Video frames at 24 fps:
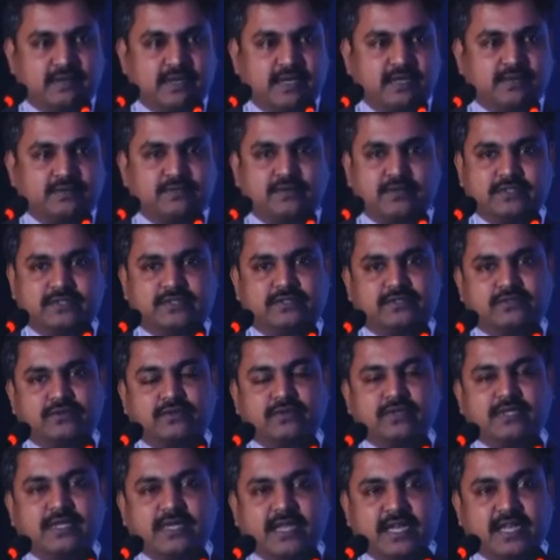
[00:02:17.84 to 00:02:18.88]
I was
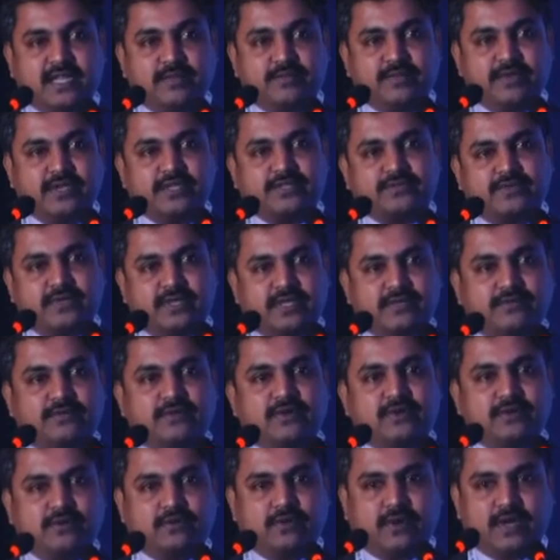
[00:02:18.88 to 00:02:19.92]
told that NABH will give
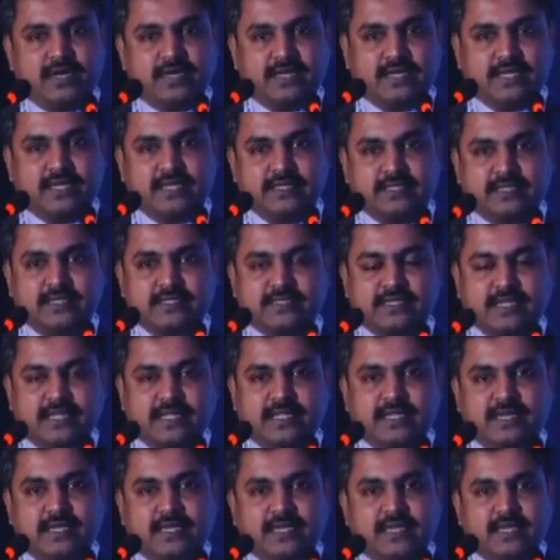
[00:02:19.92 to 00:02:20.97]
good quality and things like
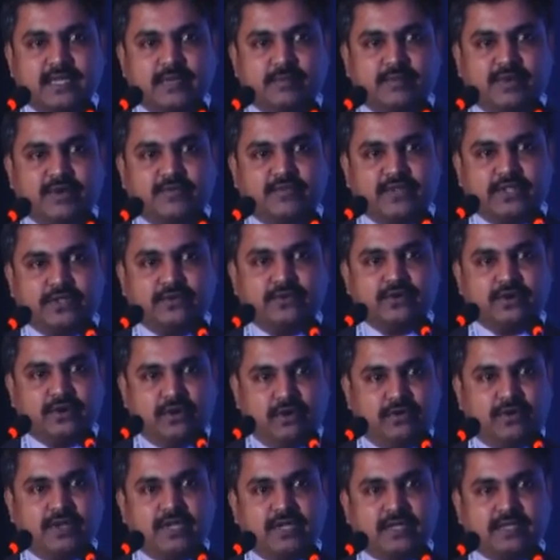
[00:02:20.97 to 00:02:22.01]
that, but without
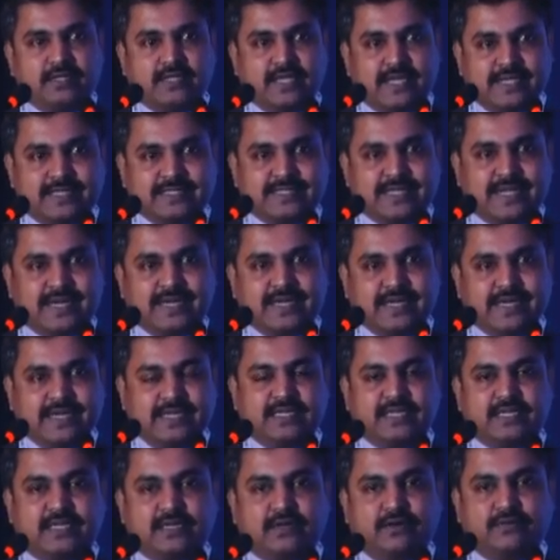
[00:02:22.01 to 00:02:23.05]
knowing the exact
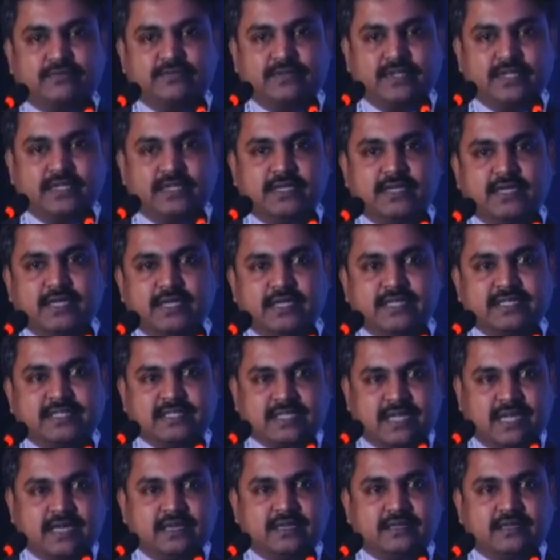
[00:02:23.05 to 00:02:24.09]
intent of the
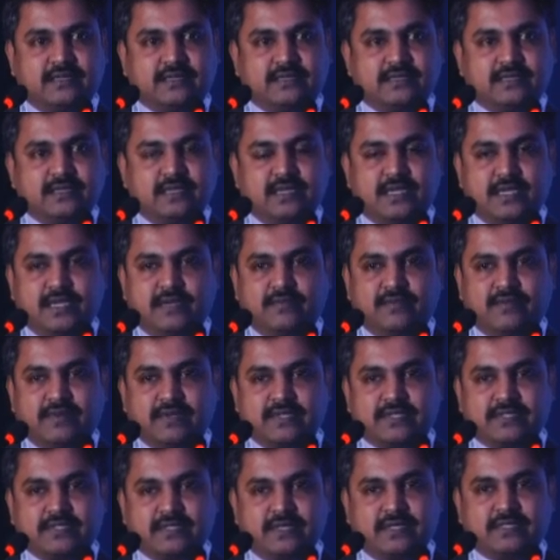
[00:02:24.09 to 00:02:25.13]
standards, we were
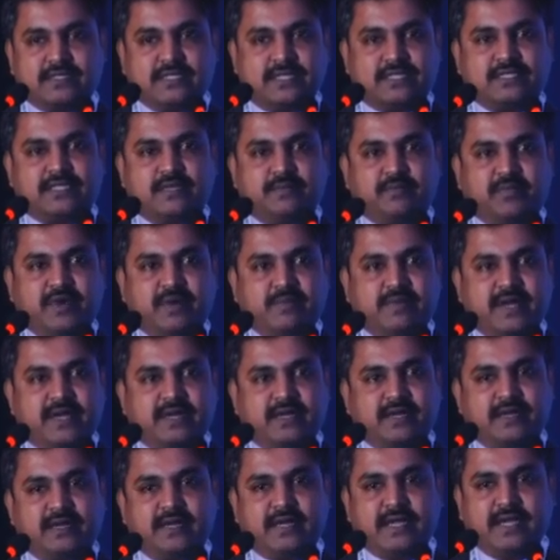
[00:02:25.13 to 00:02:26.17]
just
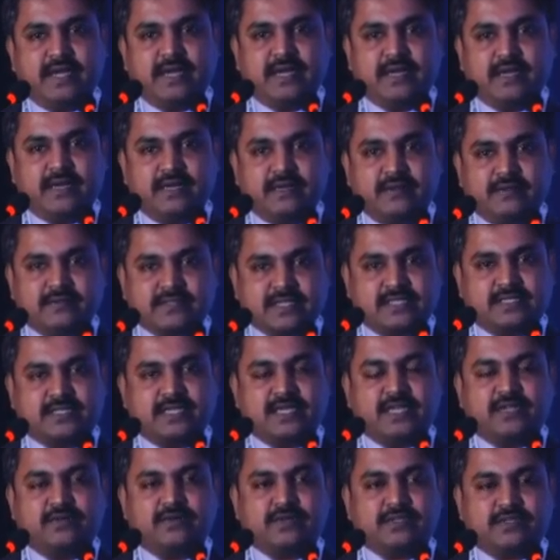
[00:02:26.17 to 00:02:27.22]
implemented, and
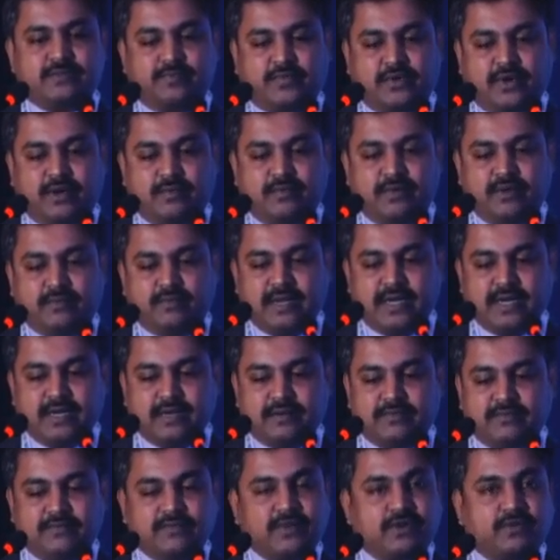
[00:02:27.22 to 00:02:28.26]
sustaining was a problem
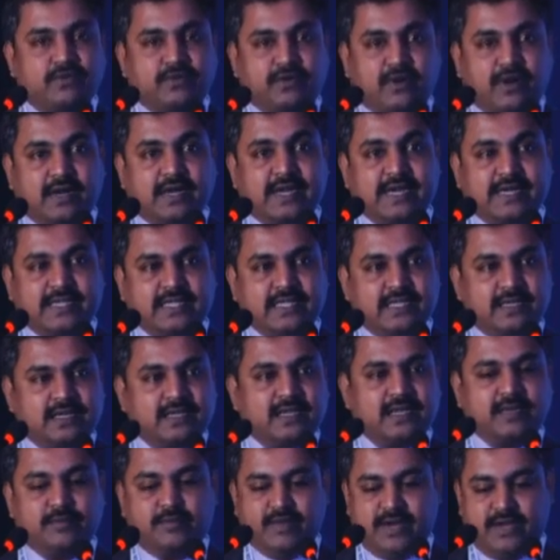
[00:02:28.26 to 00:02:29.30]
and we could not get the
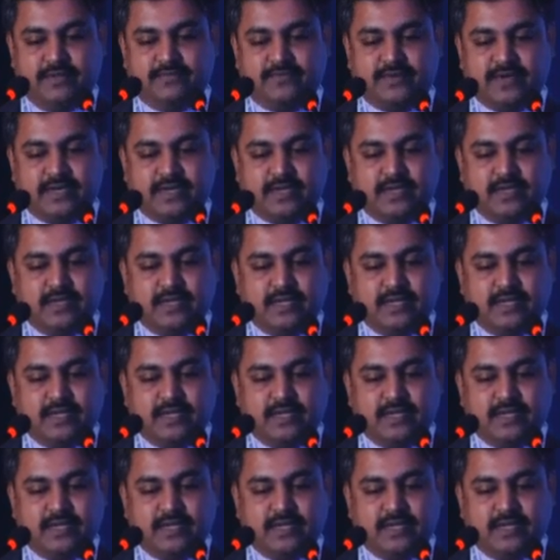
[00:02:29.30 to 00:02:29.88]
real benefit.